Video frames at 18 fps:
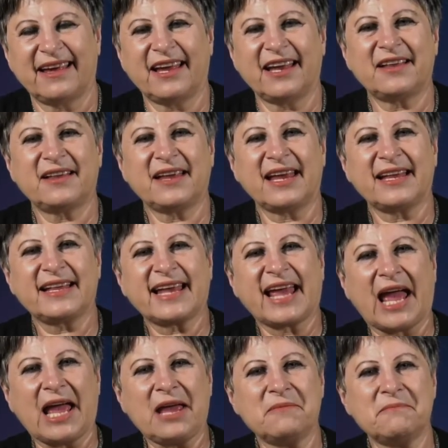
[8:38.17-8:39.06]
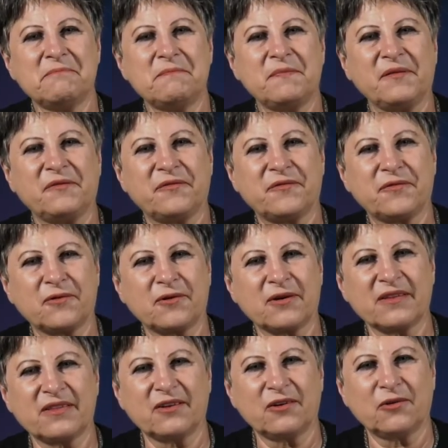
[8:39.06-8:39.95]
It came
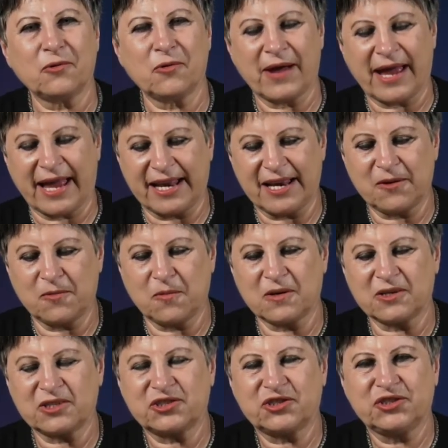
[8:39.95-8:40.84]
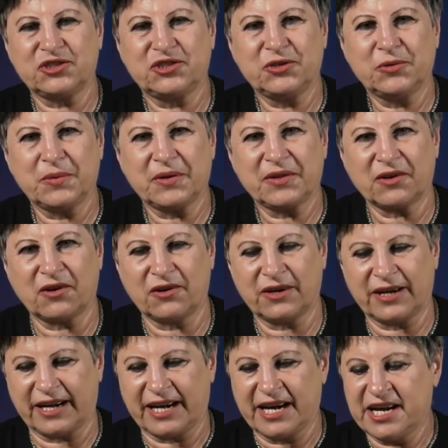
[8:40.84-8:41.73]
before the law and it was to do with
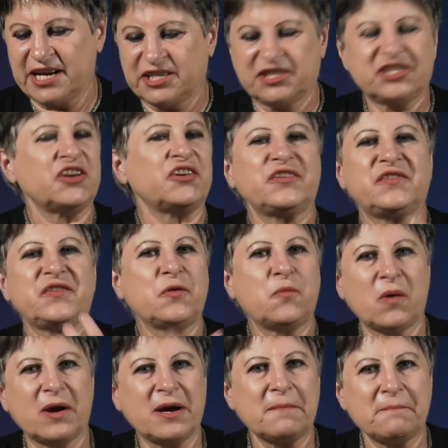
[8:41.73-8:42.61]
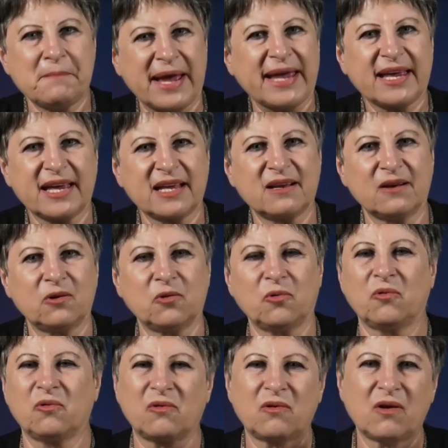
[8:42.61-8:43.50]
honor. So if you want to make it a
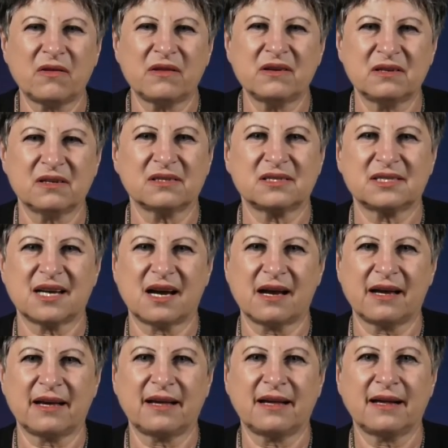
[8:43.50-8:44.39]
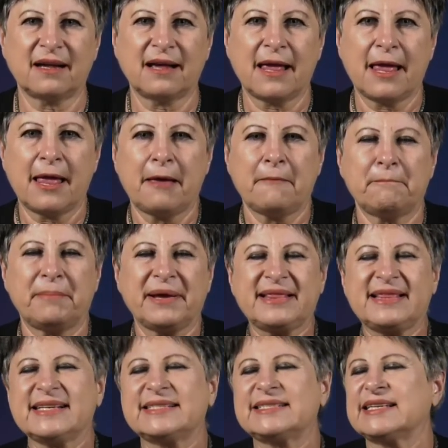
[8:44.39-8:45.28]
law, rather not tithe.
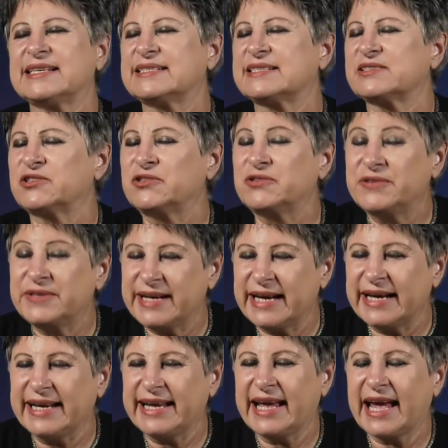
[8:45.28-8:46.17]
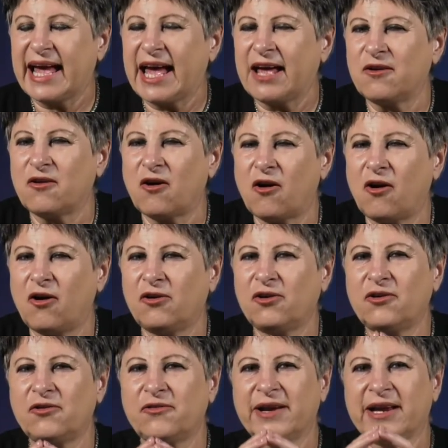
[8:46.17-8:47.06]
But this is really an
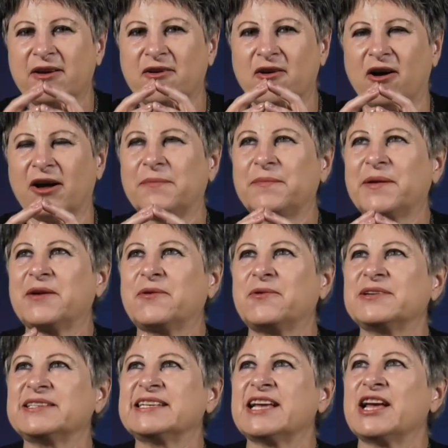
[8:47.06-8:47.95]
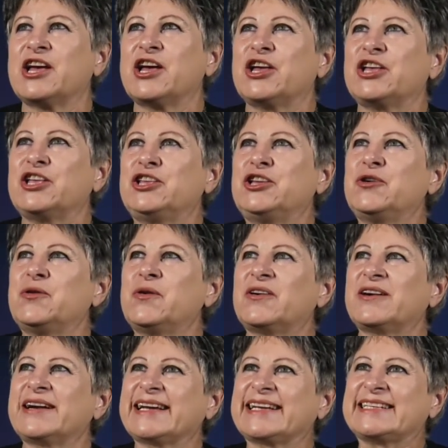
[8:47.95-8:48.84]
honoring God, because you
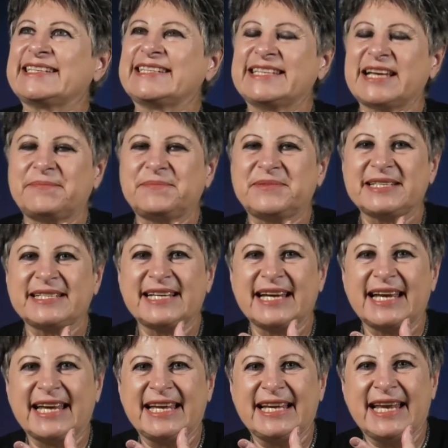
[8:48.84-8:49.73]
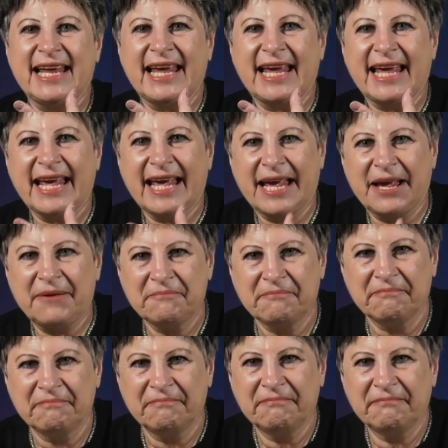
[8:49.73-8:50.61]
are accepted in
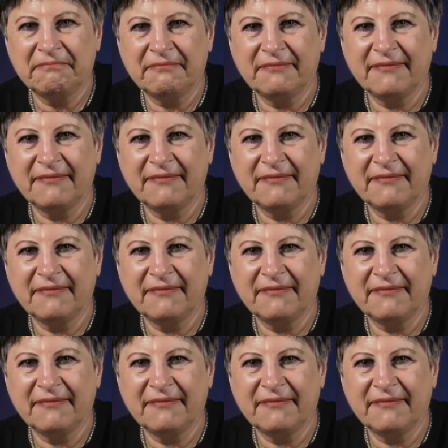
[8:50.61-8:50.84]
Him.